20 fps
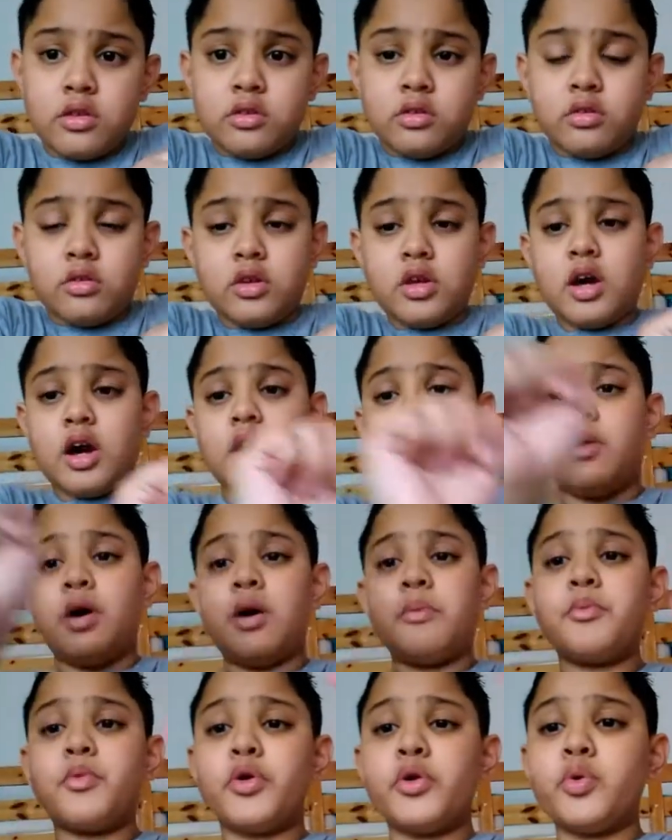So
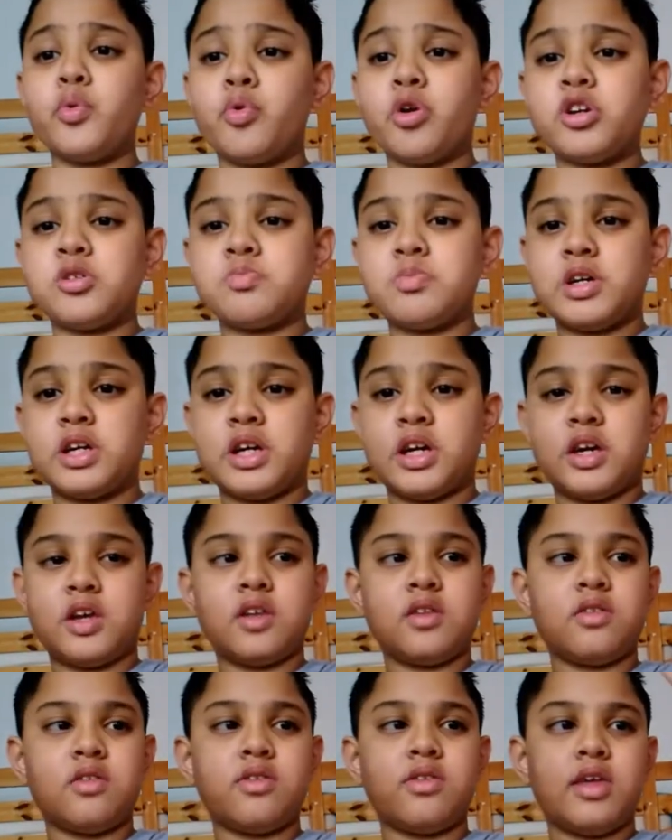yeah, I'm gonna wash my
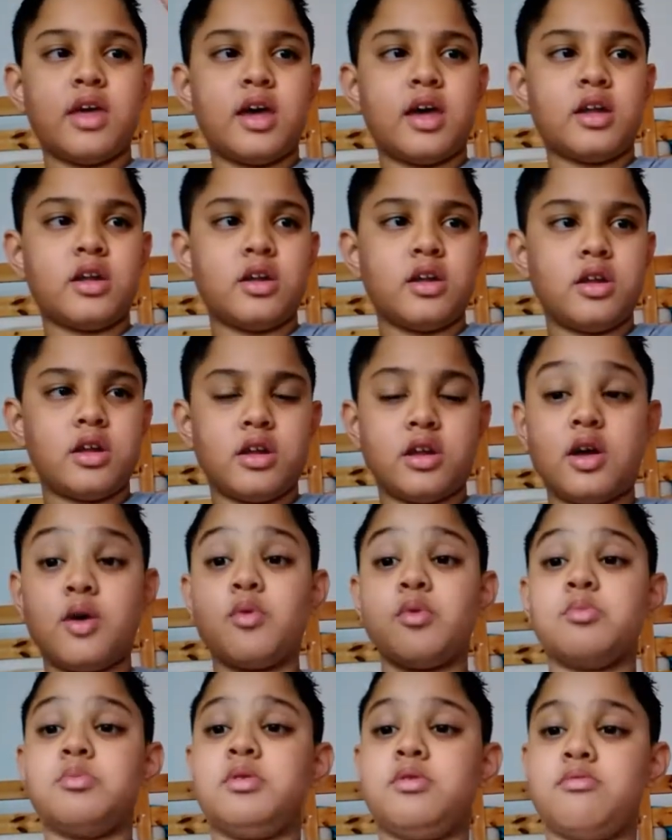hands, and
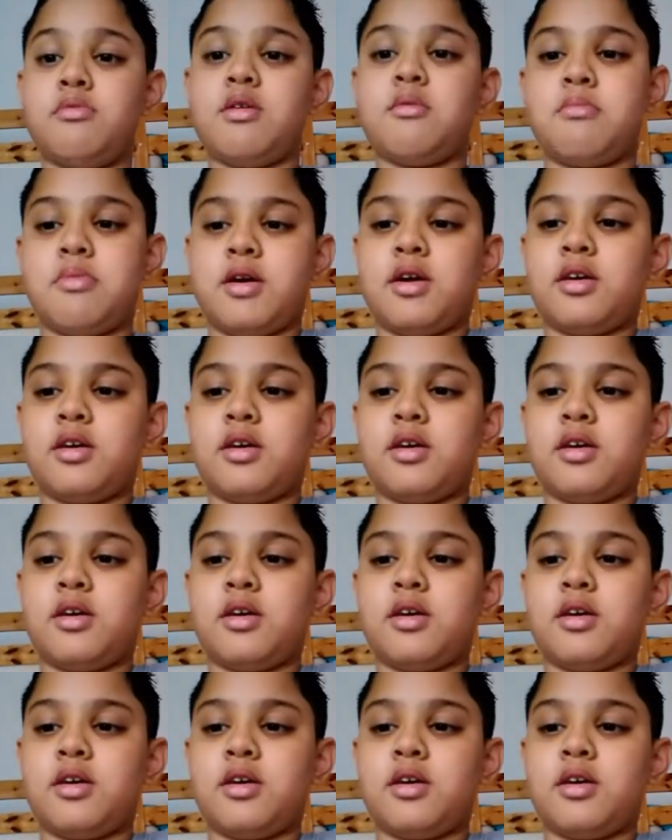I will be right